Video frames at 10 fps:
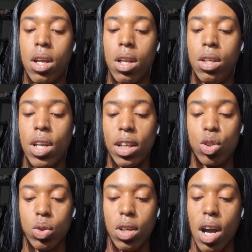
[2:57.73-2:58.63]

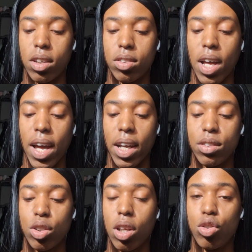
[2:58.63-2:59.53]
Nitrogen
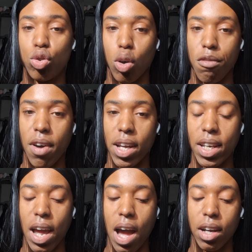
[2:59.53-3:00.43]
oxides, sulfide
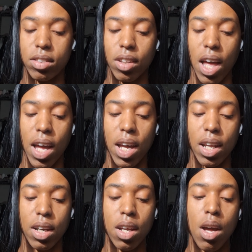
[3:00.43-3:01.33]
dioxide,